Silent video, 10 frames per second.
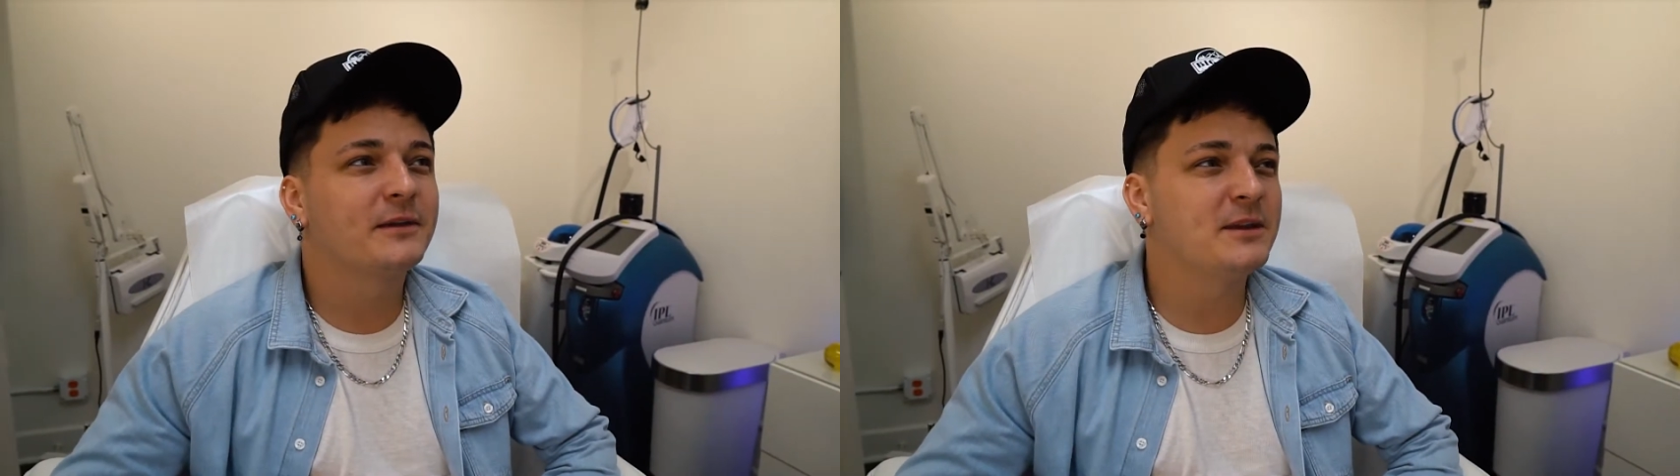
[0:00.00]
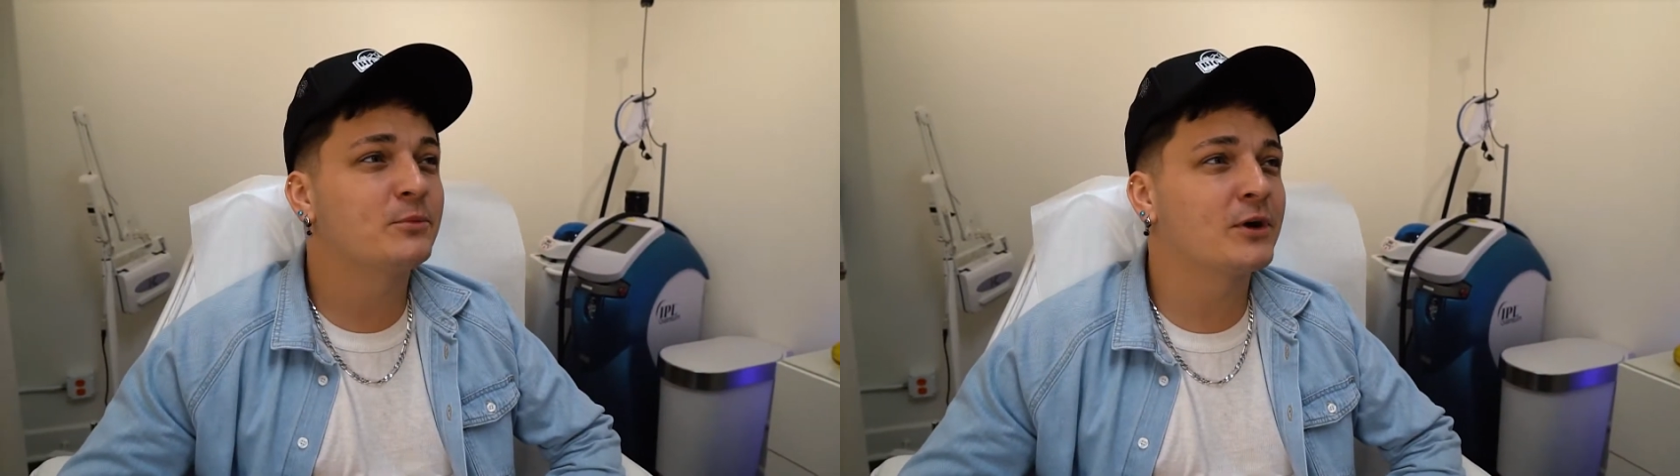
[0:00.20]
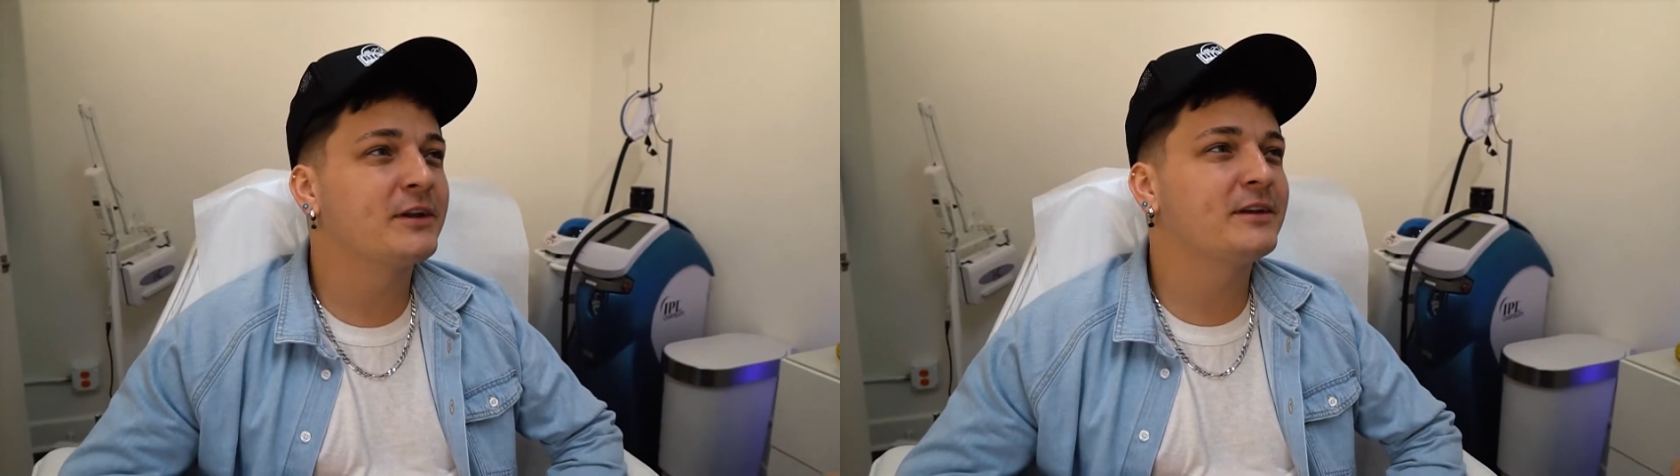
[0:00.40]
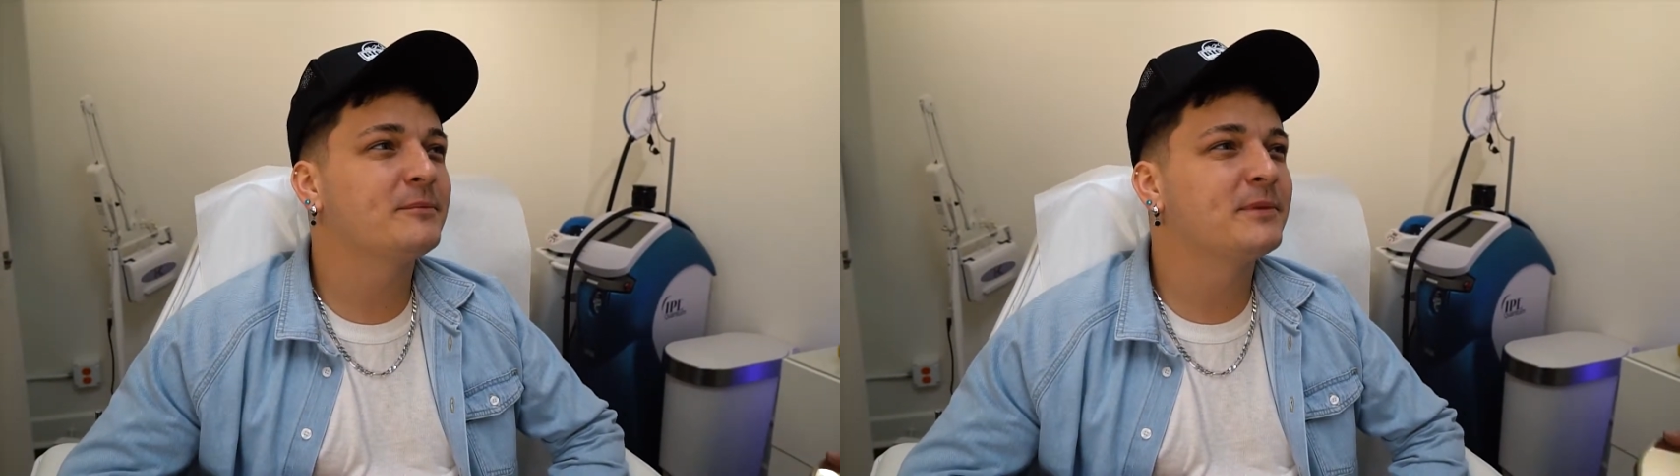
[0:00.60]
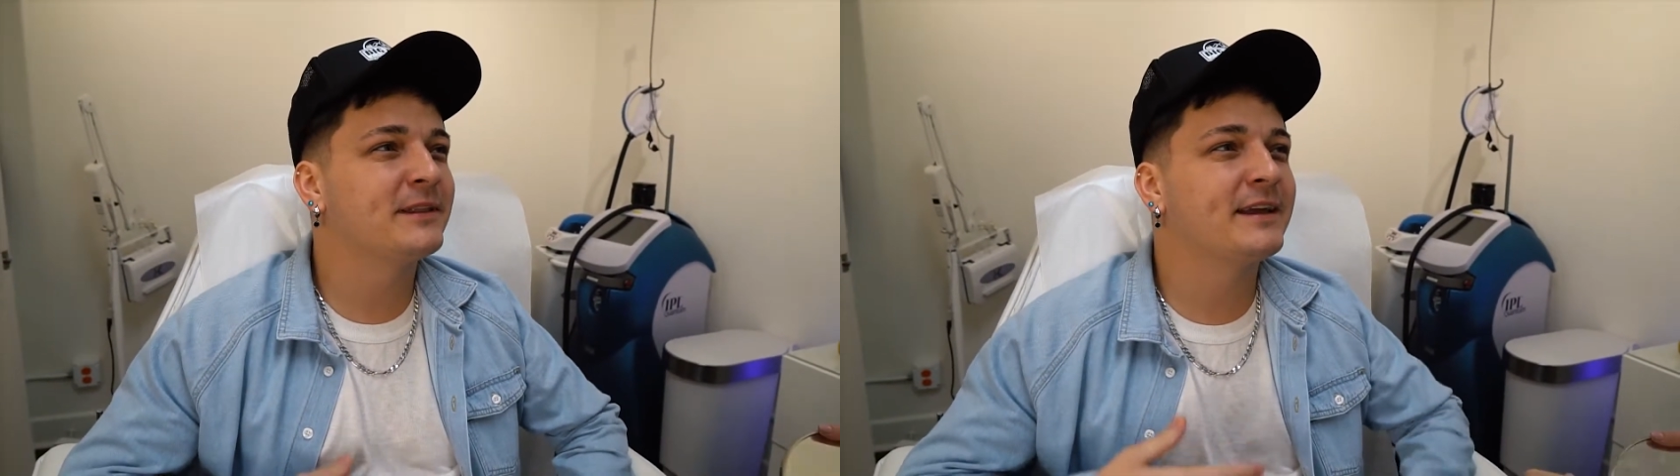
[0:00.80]
keep
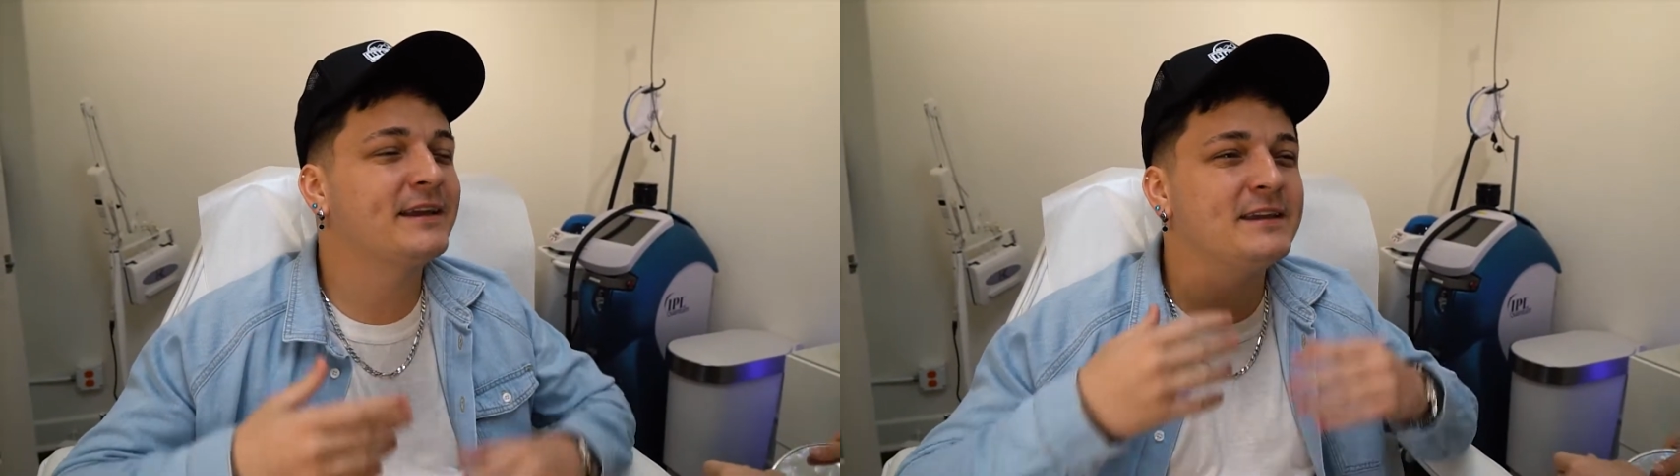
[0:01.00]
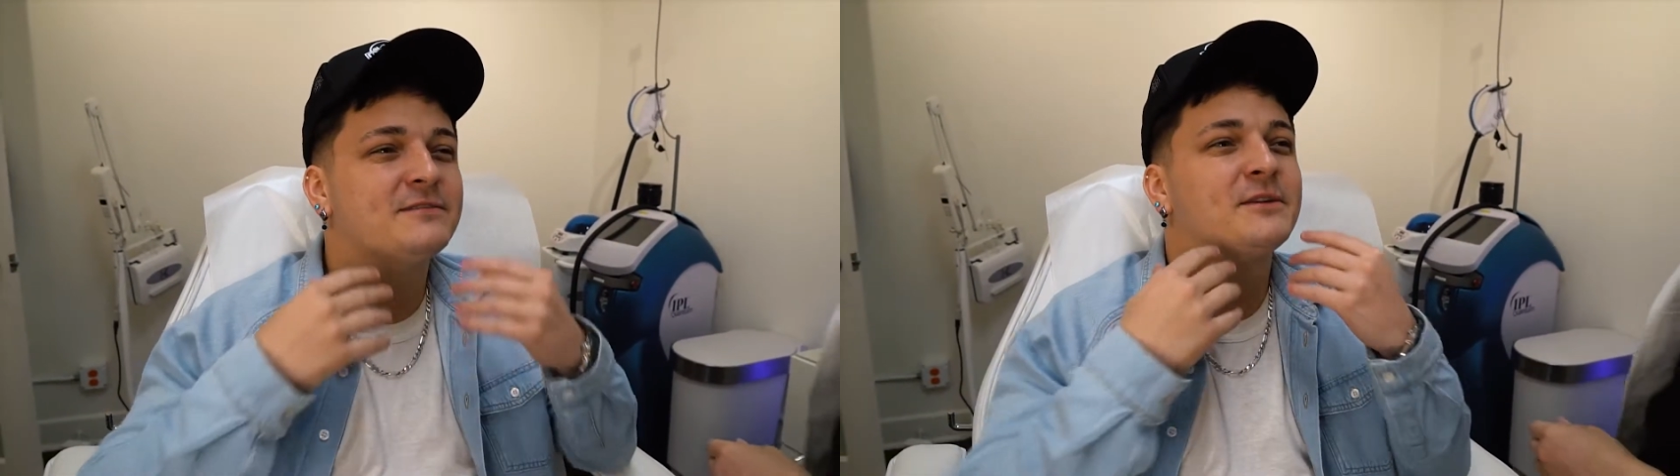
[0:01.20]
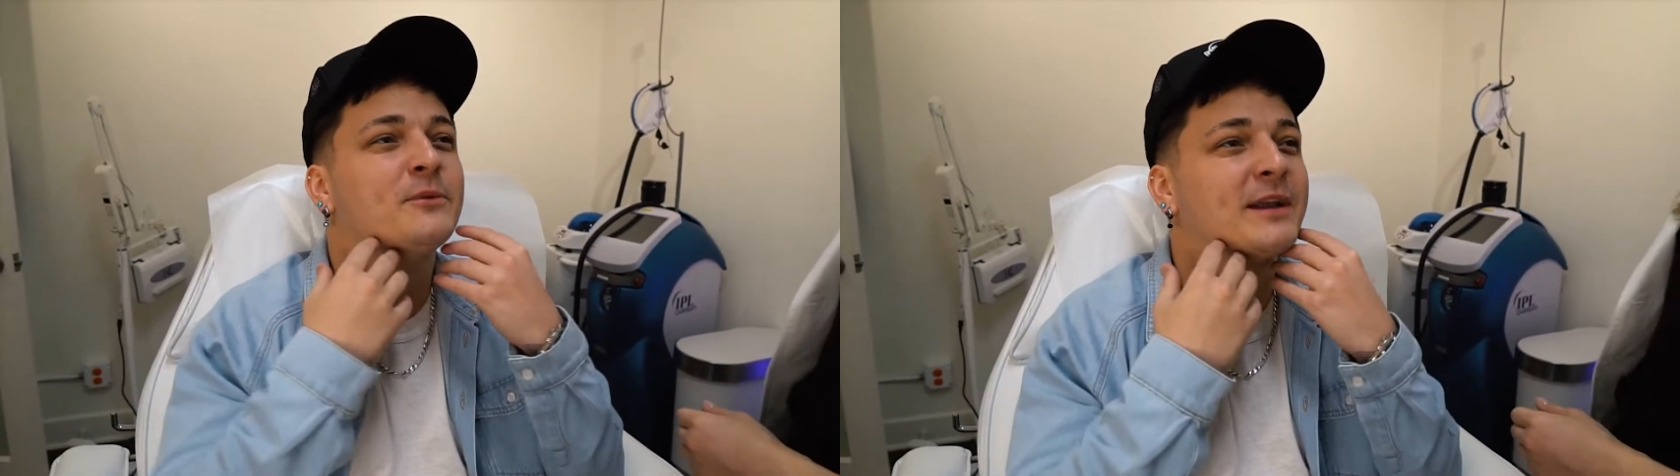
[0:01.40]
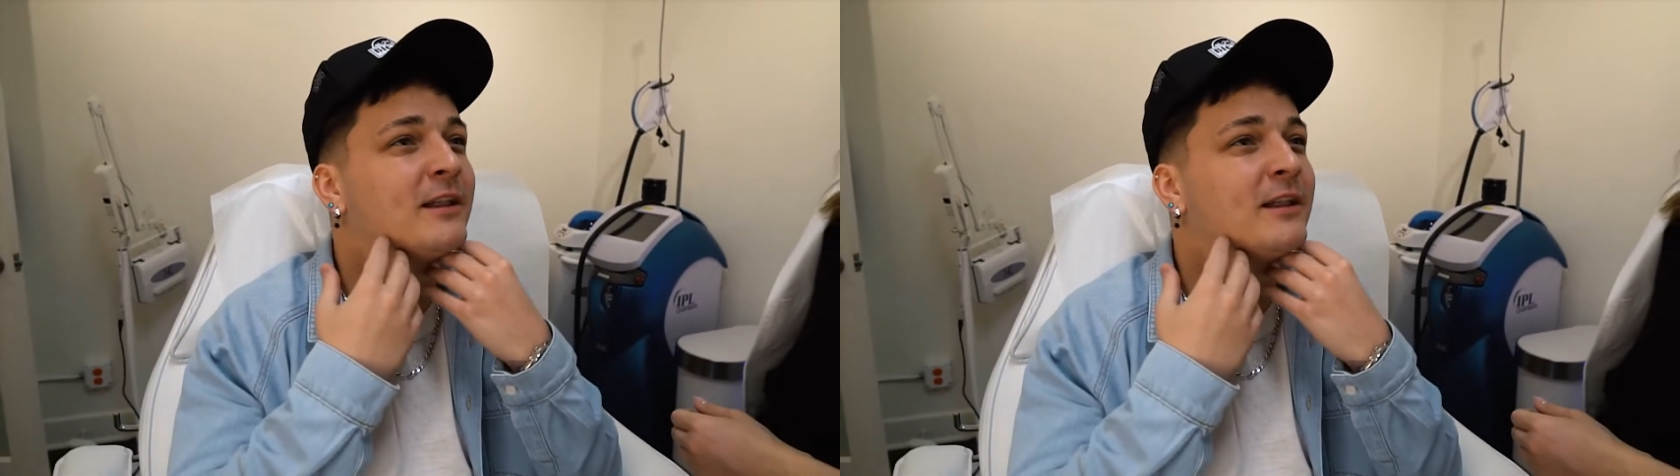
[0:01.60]
running, but like even when